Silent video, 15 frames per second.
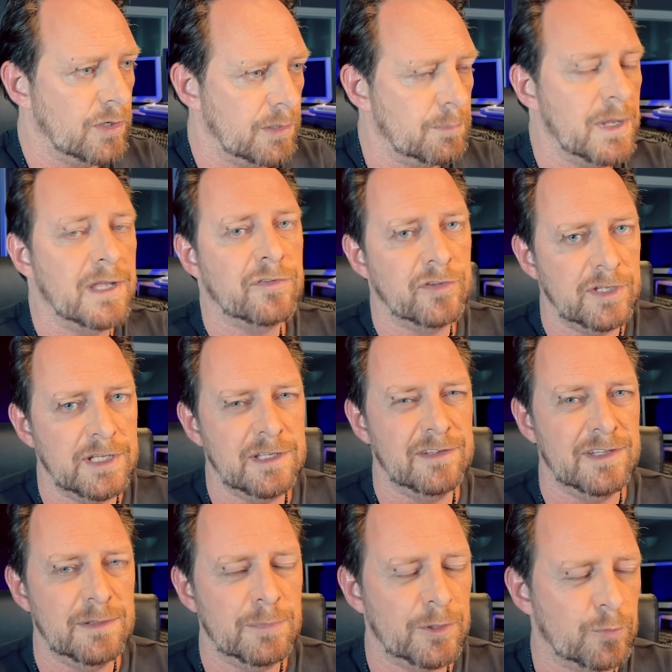that makes it
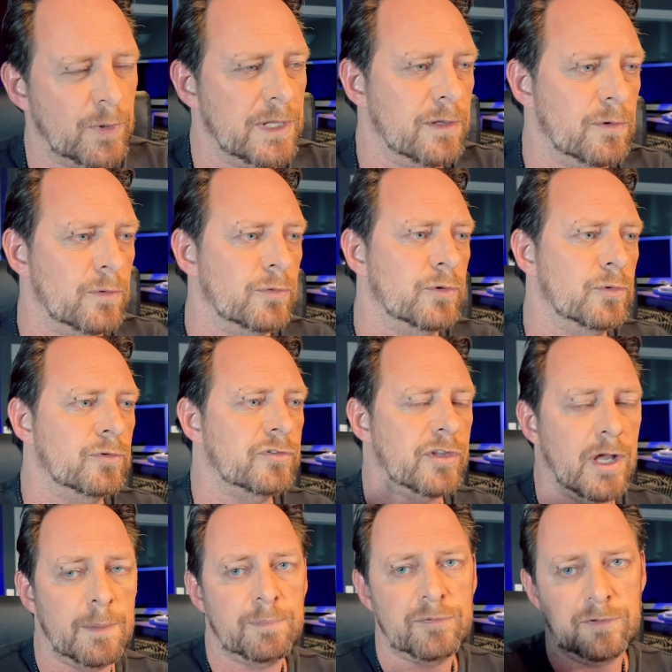easy. But when you do
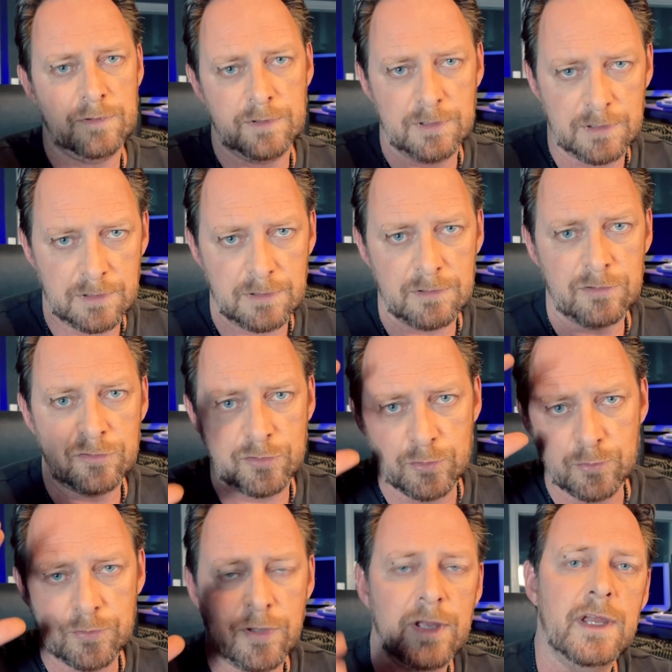stops,
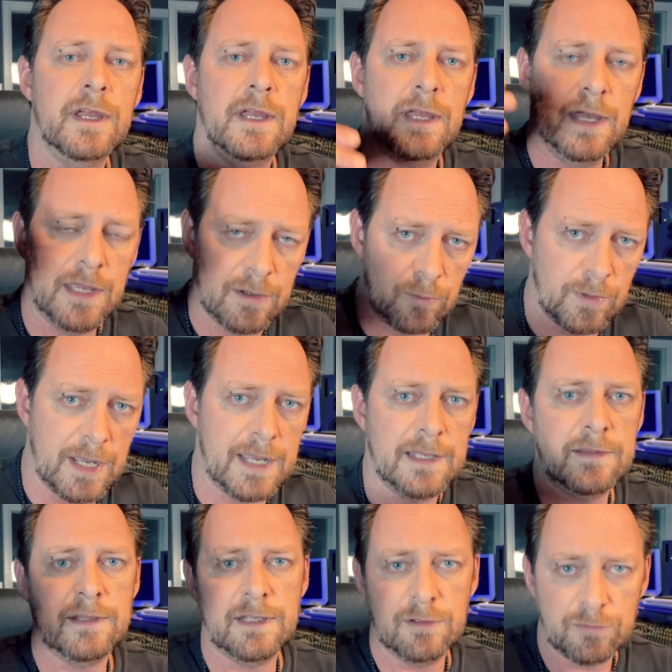shoot and
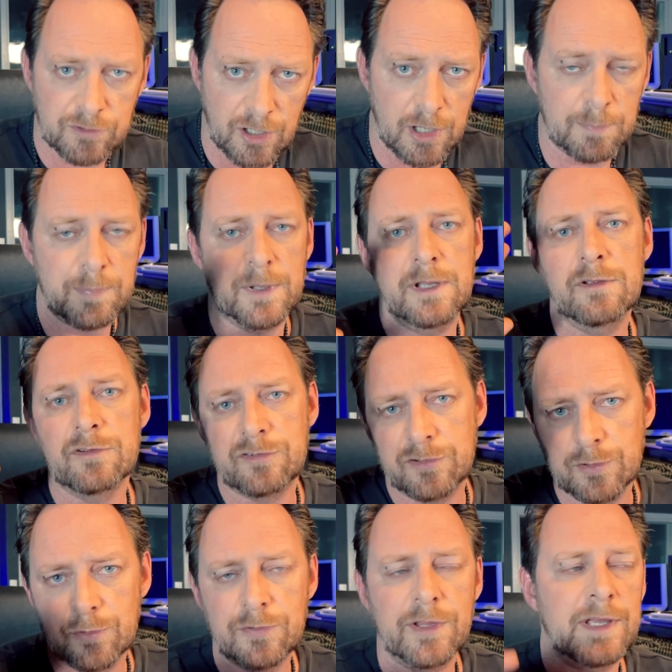write and you stop and you
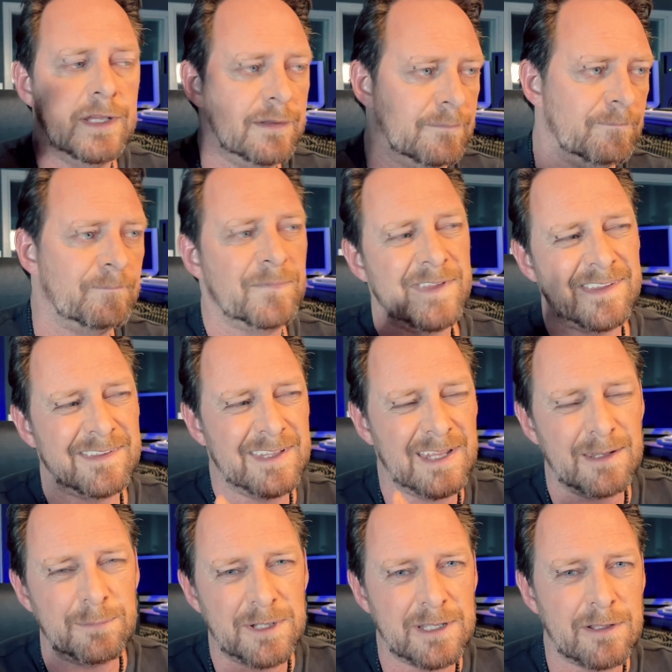shoot, and it's
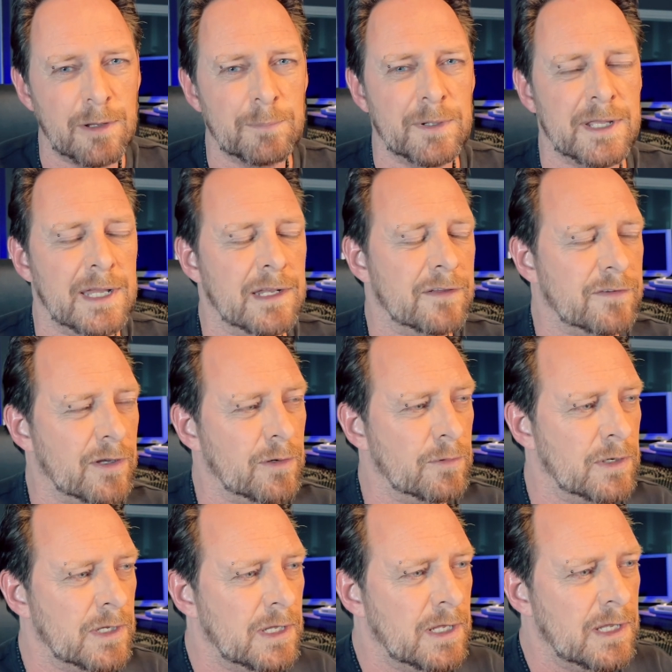gonna be complicated.
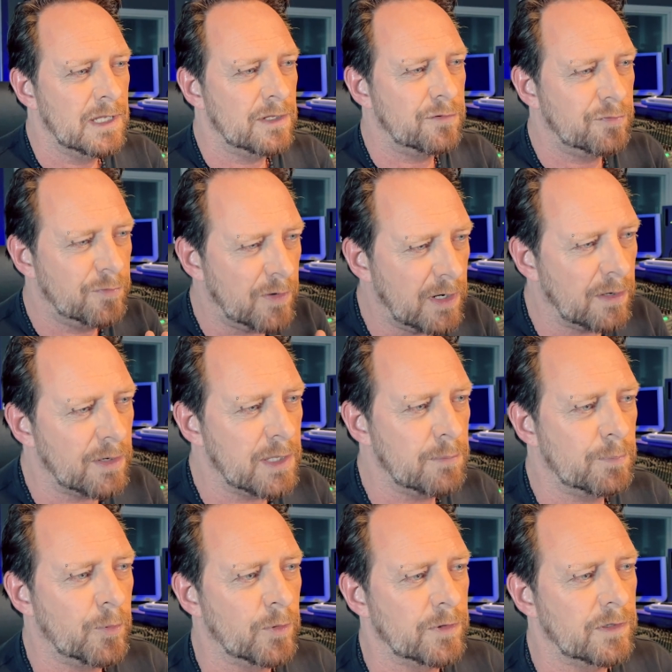So it's very
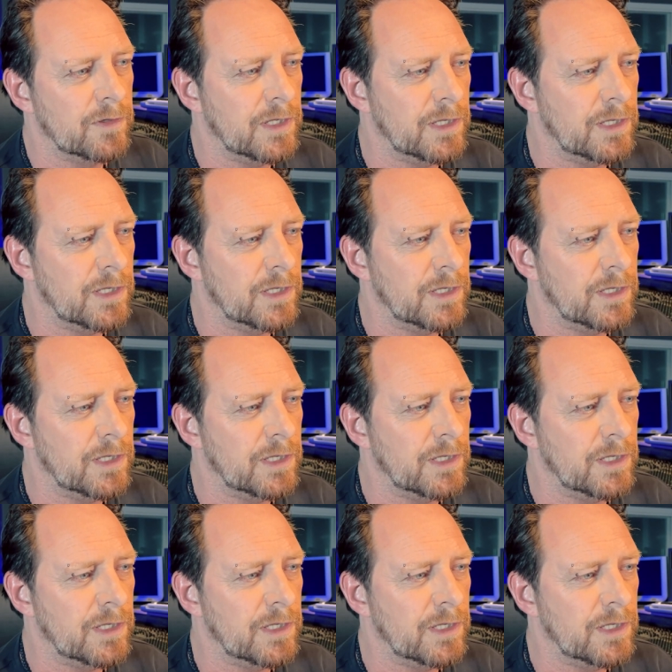important